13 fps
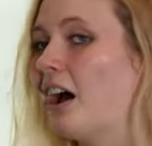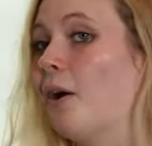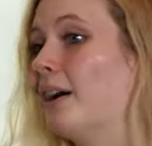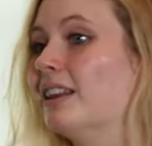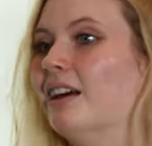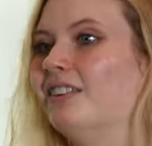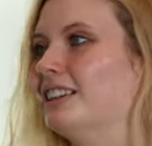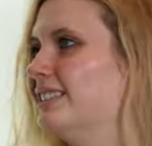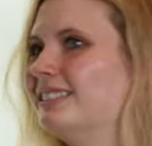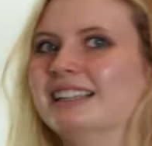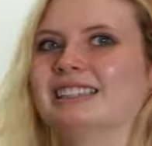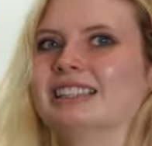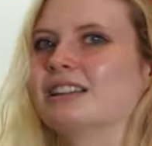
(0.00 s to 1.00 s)
Oh, I love it.
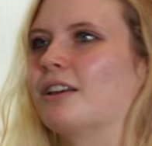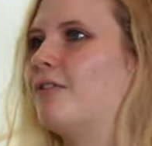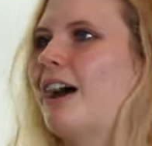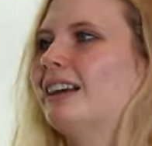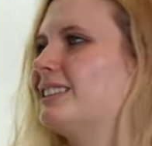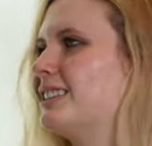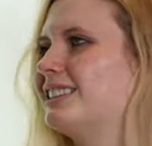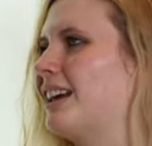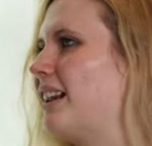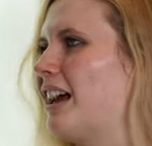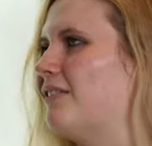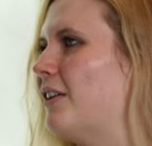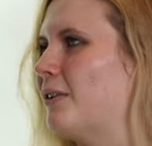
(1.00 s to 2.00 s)
This is the fastest
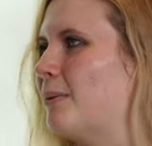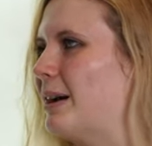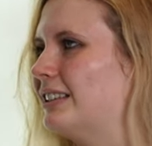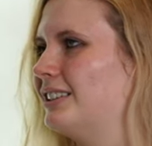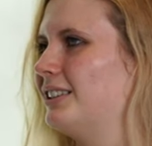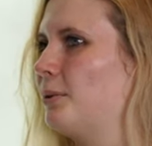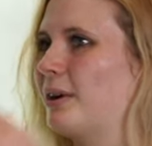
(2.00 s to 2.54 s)
tunnel I've ever been to,